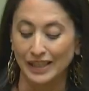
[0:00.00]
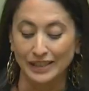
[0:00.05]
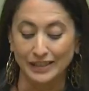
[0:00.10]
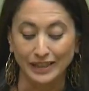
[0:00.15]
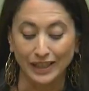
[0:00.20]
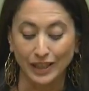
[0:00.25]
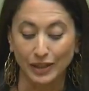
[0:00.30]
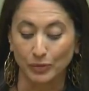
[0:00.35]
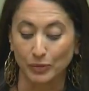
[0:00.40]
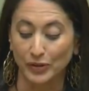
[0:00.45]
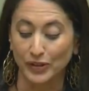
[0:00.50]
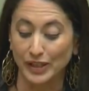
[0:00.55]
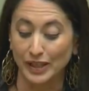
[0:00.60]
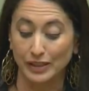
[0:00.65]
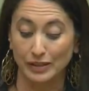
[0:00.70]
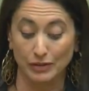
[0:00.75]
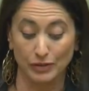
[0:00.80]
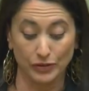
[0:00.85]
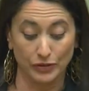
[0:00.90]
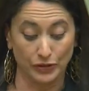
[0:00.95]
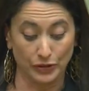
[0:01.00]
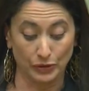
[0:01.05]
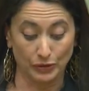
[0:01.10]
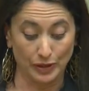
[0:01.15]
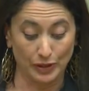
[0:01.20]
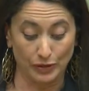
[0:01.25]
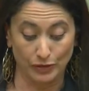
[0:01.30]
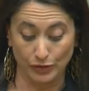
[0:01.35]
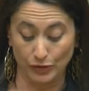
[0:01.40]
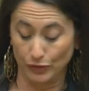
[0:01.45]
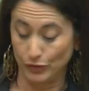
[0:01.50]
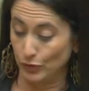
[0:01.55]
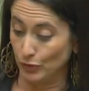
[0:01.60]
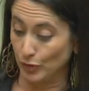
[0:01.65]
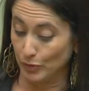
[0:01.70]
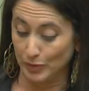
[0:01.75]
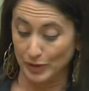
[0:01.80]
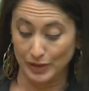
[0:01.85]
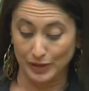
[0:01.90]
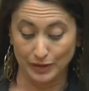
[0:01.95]
Yeah, well, that also, I don't know if you
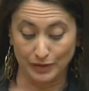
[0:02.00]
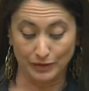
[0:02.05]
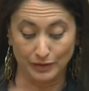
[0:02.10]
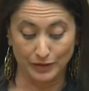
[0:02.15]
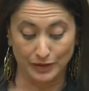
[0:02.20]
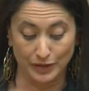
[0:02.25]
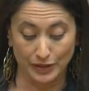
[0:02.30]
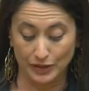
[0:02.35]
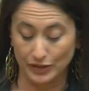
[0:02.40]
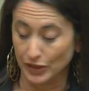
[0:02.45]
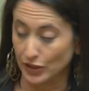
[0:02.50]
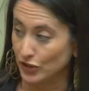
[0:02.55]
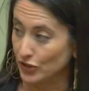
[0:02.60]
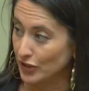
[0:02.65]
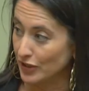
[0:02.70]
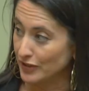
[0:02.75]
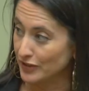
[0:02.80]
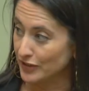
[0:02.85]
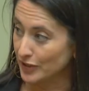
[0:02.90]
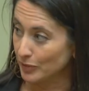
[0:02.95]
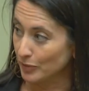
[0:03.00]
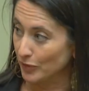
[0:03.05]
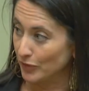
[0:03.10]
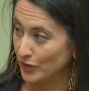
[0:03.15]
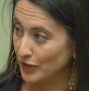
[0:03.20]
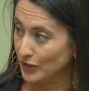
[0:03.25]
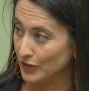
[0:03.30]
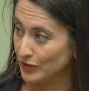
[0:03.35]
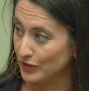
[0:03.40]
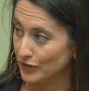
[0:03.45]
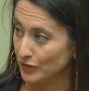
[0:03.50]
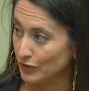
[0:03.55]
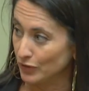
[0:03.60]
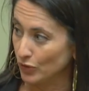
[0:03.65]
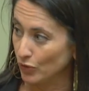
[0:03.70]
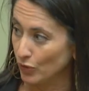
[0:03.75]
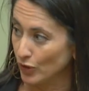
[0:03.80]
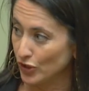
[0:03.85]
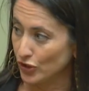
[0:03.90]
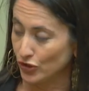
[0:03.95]
want me to, to touch on some of these
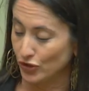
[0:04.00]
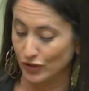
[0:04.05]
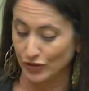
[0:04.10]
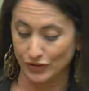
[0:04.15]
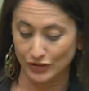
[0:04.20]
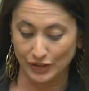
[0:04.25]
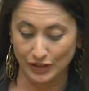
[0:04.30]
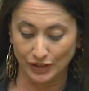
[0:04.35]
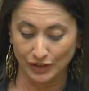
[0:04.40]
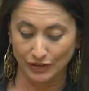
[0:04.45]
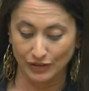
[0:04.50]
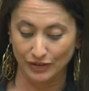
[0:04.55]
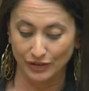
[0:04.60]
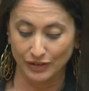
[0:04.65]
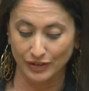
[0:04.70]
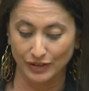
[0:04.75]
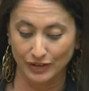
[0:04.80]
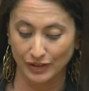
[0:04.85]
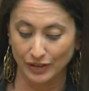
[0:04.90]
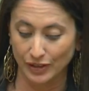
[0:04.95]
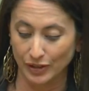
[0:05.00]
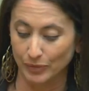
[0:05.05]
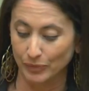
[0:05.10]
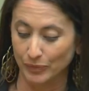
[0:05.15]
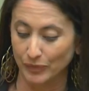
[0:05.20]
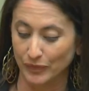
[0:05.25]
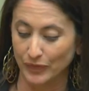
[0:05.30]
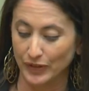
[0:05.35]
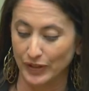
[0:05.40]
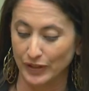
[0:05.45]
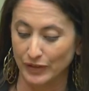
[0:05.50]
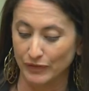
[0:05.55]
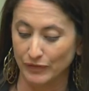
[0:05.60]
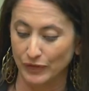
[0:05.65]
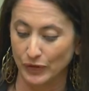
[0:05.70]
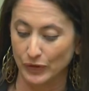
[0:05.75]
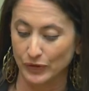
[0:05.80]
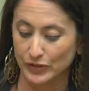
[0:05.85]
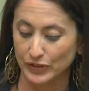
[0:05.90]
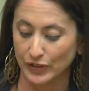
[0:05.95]
questions if, here sure. um, that
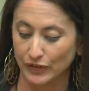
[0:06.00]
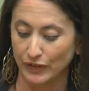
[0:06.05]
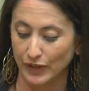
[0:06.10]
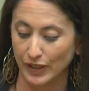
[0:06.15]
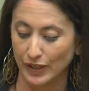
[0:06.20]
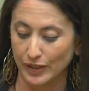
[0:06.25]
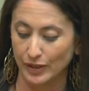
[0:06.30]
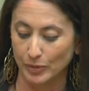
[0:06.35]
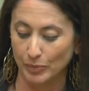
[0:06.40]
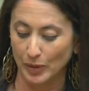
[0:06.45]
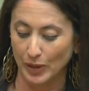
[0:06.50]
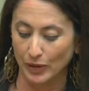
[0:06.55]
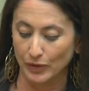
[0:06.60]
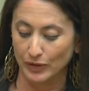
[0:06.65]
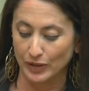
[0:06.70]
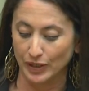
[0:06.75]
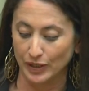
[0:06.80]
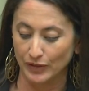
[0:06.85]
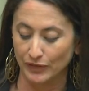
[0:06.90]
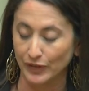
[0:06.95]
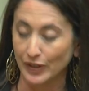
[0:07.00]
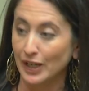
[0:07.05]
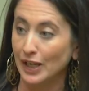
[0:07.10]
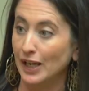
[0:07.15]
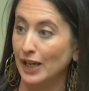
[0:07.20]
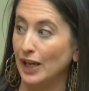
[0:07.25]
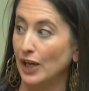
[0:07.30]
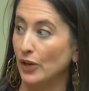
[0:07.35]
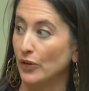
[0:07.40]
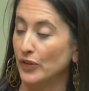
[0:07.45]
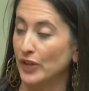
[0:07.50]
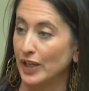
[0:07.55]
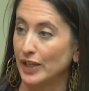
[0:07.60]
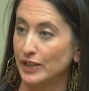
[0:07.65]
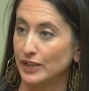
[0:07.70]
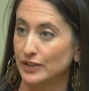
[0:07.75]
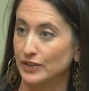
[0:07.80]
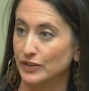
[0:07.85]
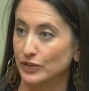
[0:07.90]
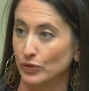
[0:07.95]
folks have had about kind of how that
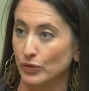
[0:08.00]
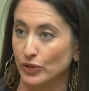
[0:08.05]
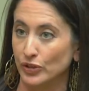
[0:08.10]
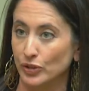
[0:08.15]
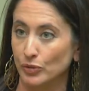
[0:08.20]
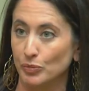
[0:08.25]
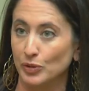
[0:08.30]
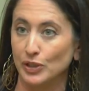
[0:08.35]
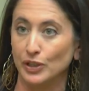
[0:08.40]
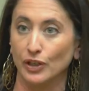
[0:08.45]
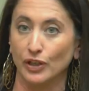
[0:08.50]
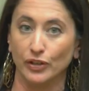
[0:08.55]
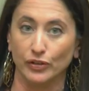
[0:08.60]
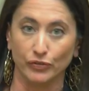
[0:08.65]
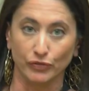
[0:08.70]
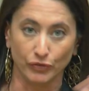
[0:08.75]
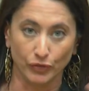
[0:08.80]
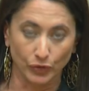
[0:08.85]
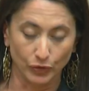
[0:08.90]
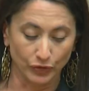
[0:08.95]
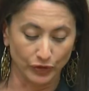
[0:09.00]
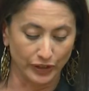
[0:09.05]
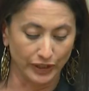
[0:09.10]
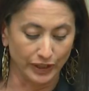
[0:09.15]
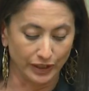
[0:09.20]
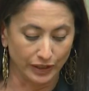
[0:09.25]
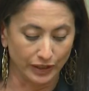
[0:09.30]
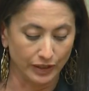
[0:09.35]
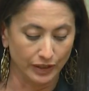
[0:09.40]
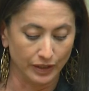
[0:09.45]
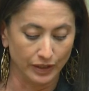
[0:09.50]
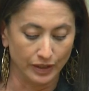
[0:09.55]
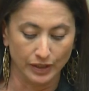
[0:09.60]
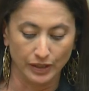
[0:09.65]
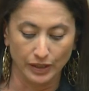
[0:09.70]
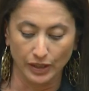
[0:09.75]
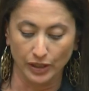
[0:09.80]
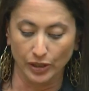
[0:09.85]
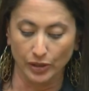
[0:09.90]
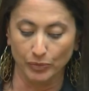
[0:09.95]
is going to be unfolding
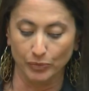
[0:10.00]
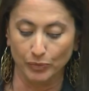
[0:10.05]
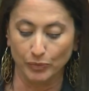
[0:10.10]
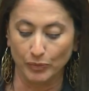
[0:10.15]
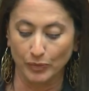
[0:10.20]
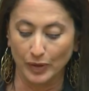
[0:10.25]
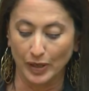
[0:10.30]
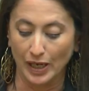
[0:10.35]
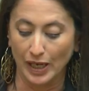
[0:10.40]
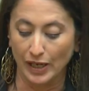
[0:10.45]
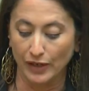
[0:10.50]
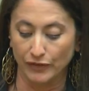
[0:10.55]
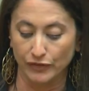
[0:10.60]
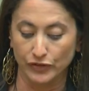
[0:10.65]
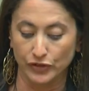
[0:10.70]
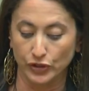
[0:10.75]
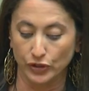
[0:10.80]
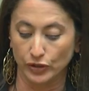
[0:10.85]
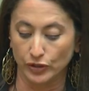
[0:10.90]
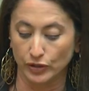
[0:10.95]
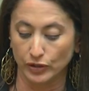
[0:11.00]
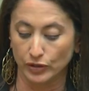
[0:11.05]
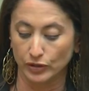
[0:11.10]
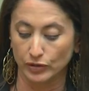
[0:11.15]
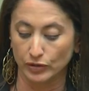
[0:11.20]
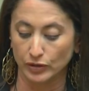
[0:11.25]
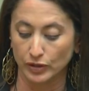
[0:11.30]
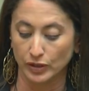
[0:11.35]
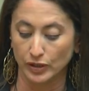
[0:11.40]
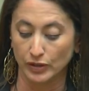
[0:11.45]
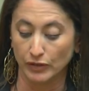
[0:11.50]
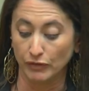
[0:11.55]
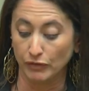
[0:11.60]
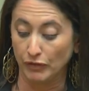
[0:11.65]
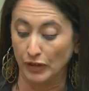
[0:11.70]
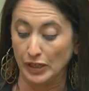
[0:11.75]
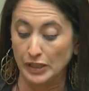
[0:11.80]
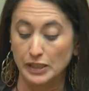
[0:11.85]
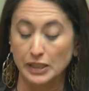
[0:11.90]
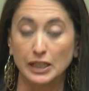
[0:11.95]
um, after
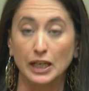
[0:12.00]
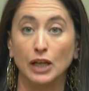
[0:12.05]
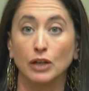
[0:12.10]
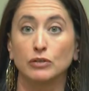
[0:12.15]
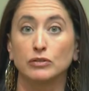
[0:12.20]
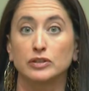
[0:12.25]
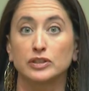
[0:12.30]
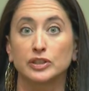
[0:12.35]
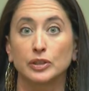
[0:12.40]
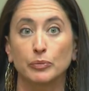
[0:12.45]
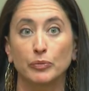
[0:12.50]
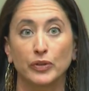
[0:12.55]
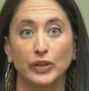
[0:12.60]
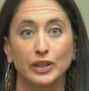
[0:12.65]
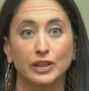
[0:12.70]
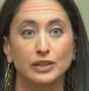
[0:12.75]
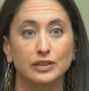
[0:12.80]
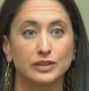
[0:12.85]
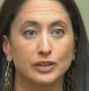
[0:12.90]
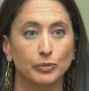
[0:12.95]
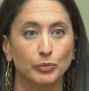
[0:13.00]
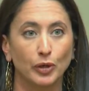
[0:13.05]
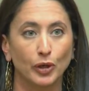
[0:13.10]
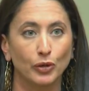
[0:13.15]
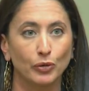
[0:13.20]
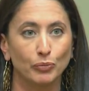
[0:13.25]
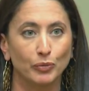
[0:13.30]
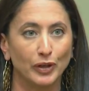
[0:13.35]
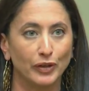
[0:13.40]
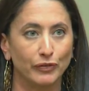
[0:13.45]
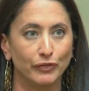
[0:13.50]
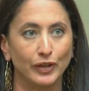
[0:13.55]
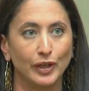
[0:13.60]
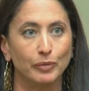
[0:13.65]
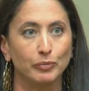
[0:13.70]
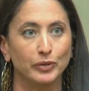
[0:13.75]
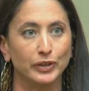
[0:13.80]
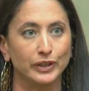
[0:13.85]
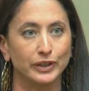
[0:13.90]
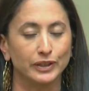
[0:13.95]
finding out some things about my
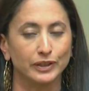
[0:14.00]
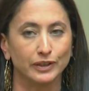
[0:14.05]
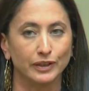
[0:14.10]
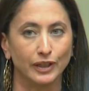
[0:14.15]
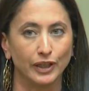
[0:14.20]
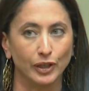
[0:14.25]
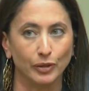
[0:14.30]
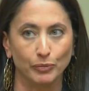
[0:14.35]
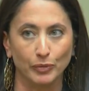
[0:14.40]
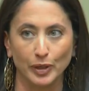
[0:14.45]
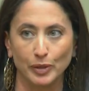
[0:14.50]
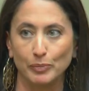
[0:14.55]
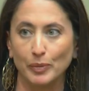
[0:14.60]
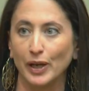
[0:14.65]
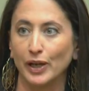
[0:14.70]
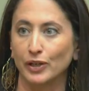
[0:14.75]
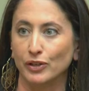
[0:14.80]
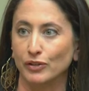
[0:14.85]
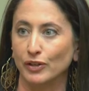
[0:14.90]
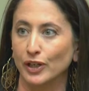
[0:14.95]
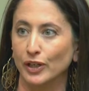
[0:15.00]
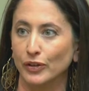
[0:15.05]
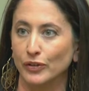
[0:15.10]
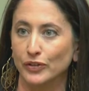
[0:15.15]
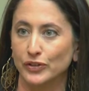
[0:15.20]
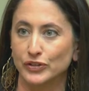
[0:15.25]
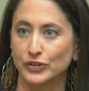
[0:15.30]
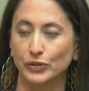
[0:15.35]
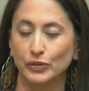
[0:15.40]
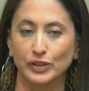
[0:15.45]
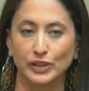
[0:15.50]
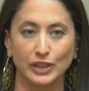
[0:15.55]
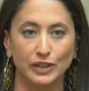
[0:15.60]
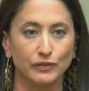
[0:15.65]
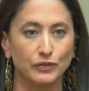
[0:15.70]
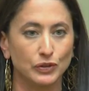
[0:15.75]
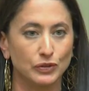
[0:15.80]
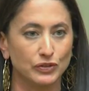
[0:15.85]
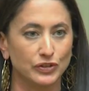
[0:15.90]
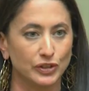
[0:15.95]
family and my background. So, to
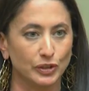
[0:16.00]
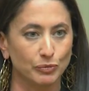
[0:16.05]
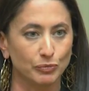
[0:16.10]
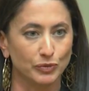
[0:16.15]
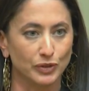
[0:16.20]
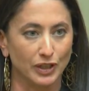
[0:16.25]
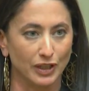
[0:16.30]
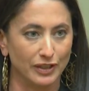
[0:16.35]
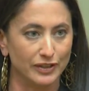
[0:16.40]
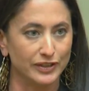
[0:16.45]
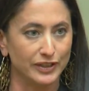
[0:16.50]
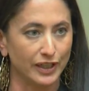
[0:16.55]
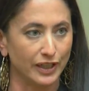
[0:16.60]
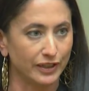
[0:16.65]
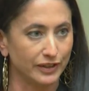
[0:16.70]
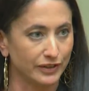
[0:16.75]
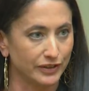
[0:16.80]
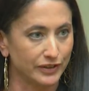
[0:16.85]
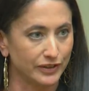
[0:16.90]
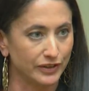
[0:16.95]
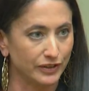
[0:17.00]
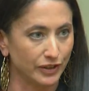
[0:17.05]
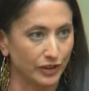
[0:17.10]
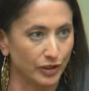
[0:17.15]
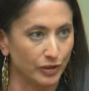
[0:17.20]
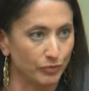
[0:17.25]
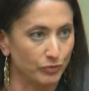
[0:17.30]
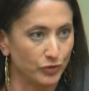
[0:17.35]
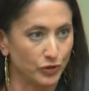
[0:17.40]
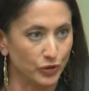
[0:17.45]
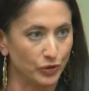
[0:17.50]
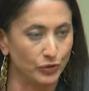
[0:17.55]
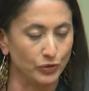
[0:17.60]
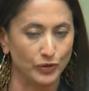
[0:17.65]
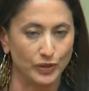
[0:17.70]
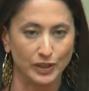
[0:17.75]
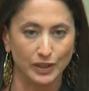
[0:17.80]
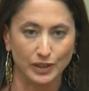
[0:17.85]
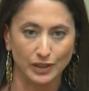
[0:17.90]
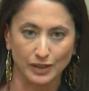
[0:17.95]
give you some context um, to
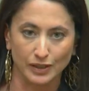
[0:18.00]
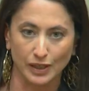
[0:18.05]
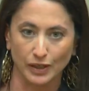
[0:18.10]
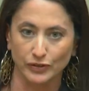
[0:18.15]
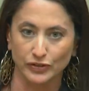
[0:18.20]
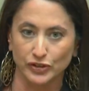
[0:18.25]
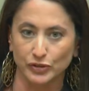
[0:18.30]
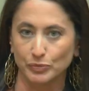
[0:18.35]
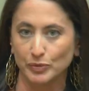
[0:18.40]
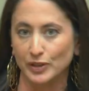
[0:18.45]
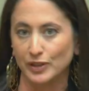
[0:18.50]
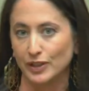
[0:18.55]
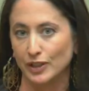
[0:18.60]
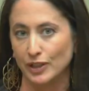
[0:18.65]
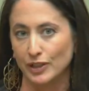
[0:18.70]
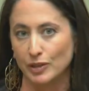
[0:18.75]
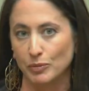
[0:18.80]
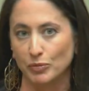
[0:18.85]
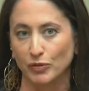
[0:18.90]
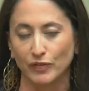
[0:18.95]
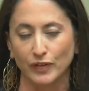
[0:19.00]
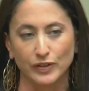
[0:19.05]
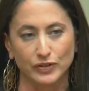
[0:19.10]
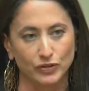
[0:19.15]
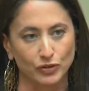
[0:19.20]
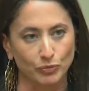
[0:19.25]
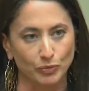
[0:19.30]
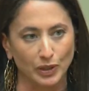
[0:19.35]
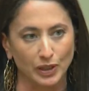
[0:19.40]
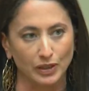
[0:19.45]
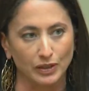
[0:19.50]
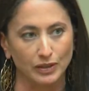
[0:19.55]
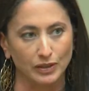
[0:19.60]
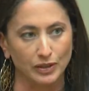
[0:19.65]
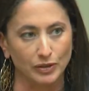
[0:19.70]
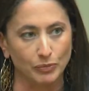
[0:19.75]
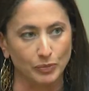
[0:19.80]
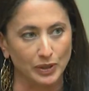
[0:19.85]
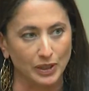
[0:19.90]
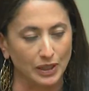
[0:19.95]
the announcement that the professor made at
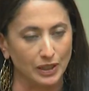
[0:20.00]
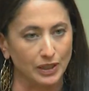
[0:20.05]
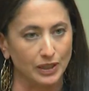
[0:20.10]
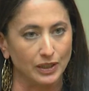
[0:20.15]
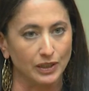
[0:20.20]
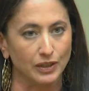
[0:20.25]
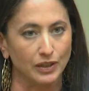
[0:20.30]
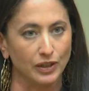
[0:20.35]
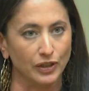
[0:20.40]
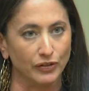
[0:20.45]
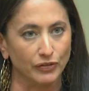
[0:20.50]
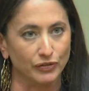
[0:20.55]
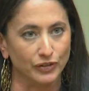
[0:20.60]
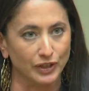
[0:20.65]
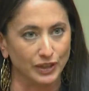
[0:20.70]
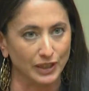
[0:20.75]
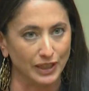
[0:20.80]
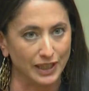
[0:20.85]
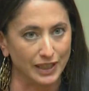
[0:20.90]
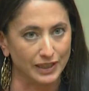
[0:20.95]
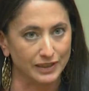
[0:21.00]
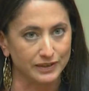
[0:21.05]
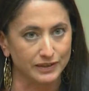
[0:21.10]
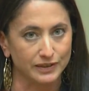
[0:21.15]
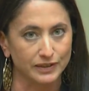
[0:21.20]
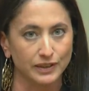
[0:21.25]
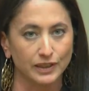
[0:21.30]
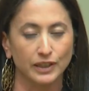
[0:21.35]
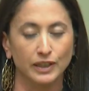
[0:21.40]
the beginning of class,